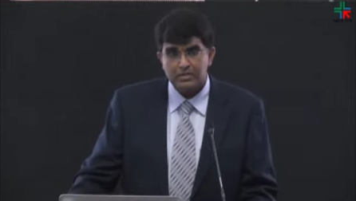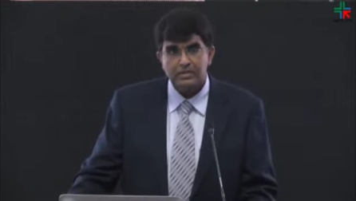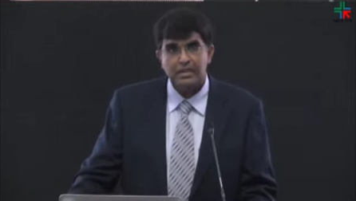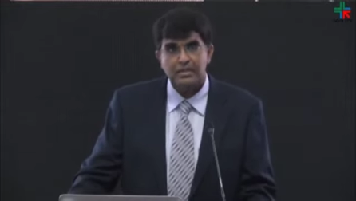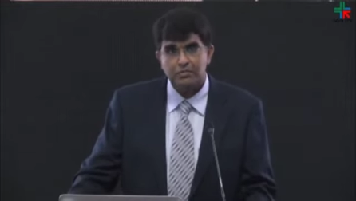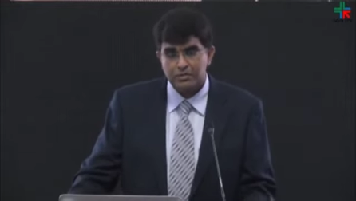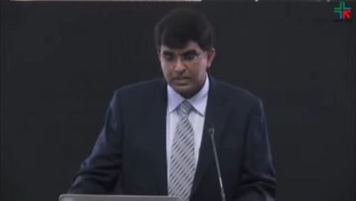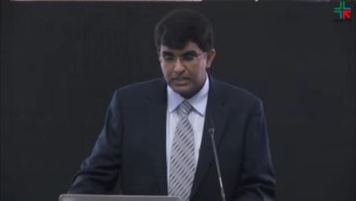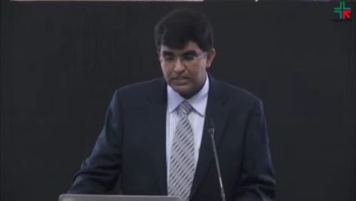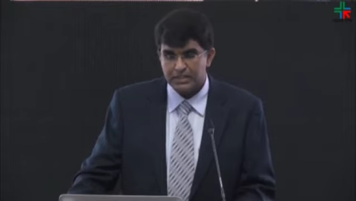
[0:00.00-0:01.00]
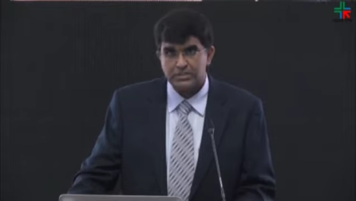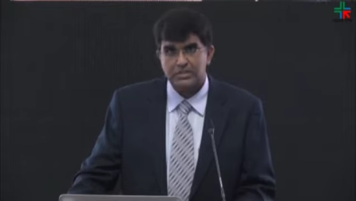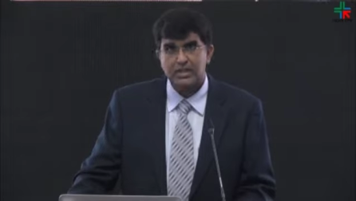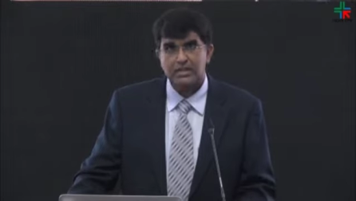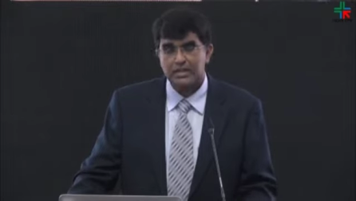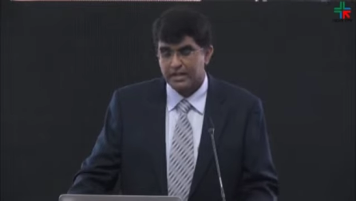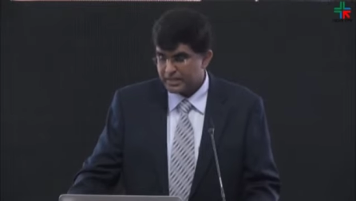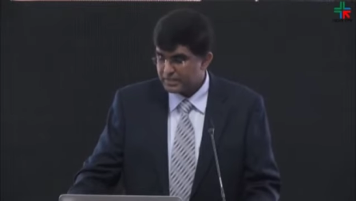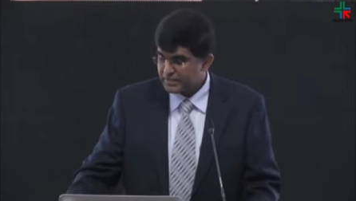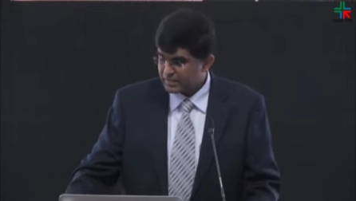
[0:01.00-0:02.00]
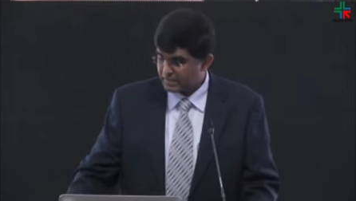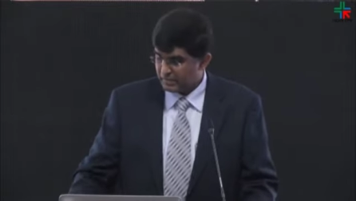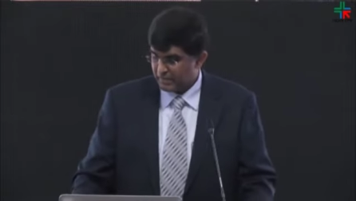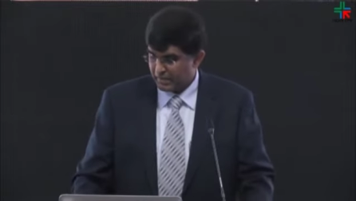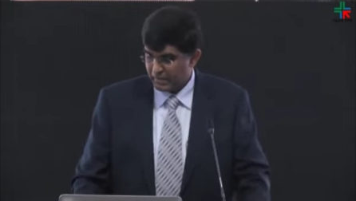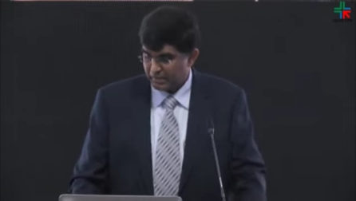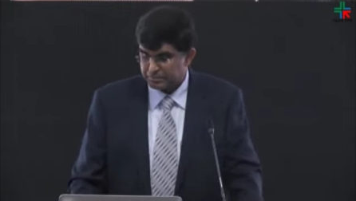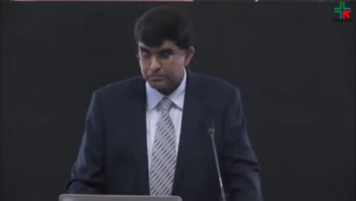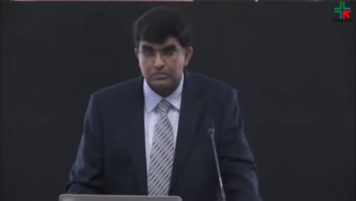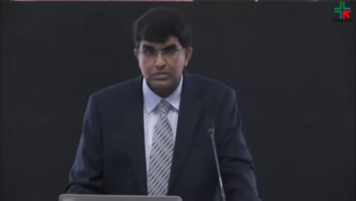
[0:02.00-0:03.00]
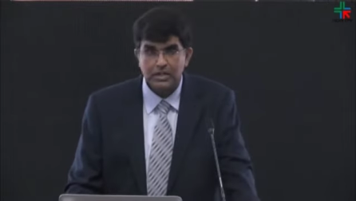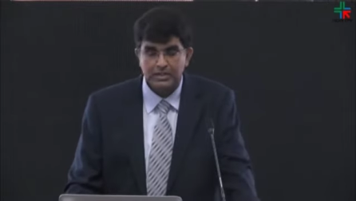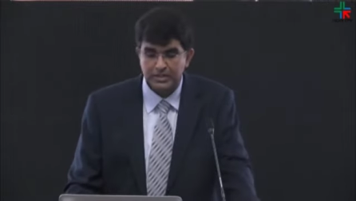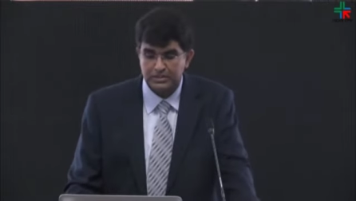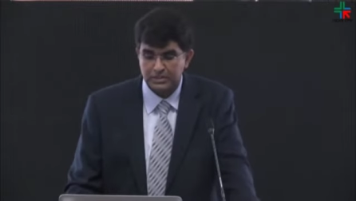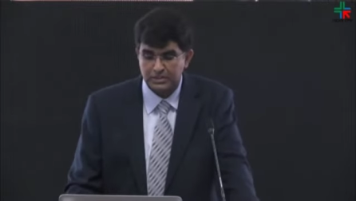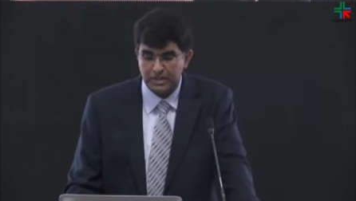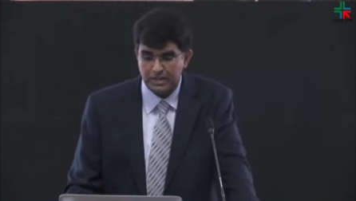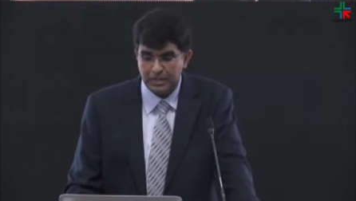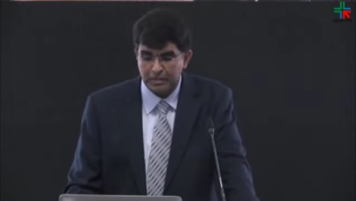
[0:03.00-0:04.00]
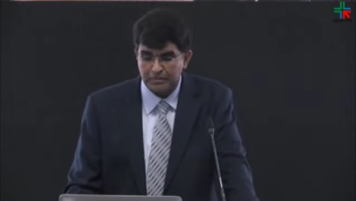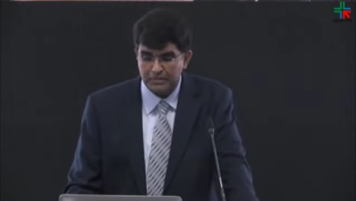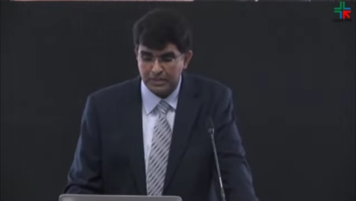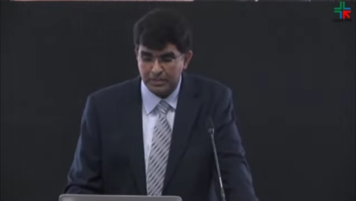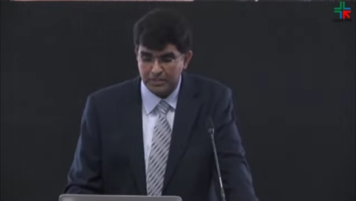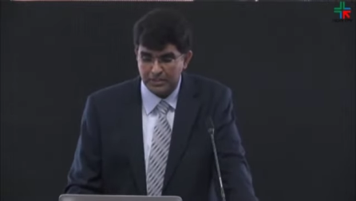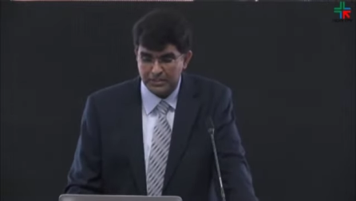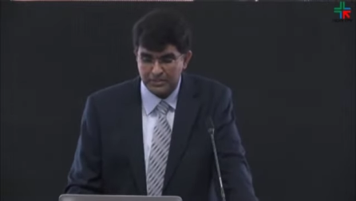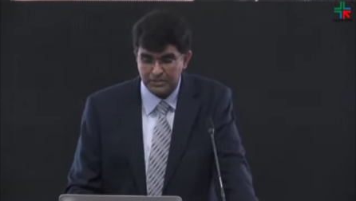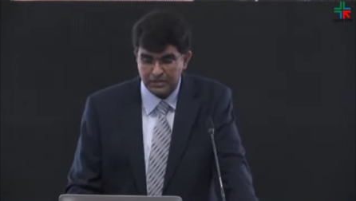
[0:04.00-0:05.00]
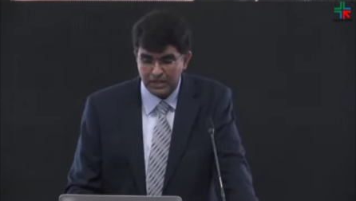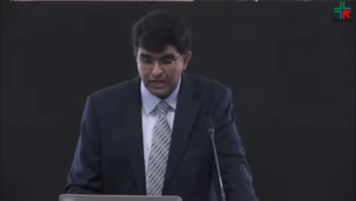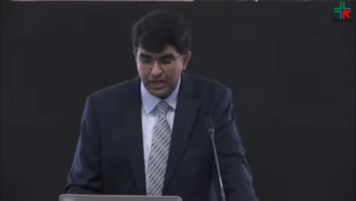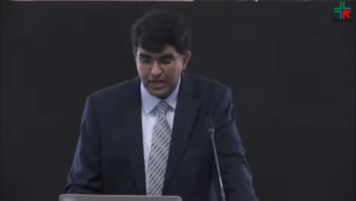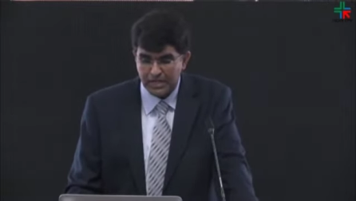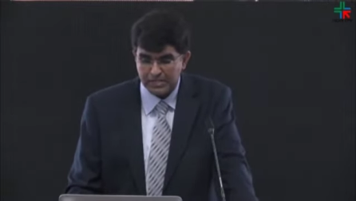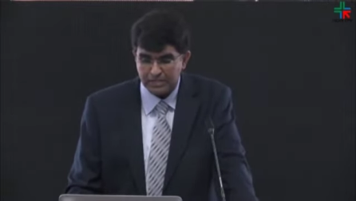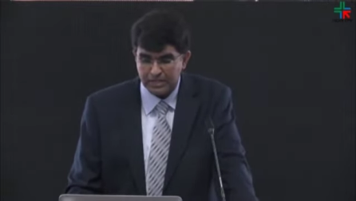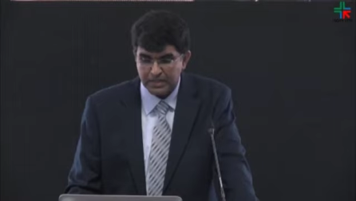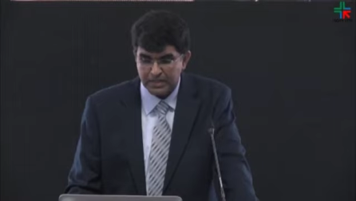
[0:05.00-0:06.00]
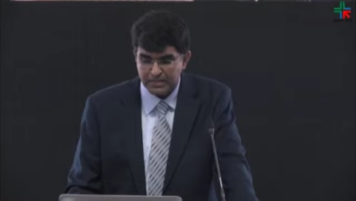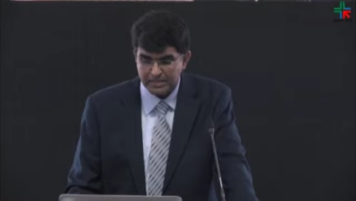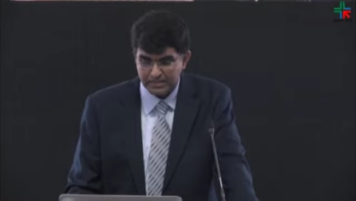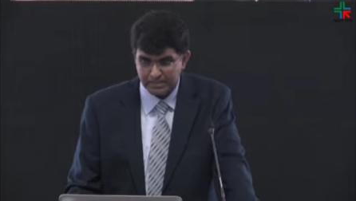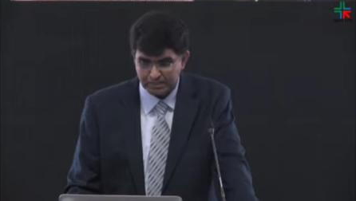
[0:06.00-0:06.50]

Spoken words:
They reviewed the literature and graded the literature and come up with recommendations as per grade system.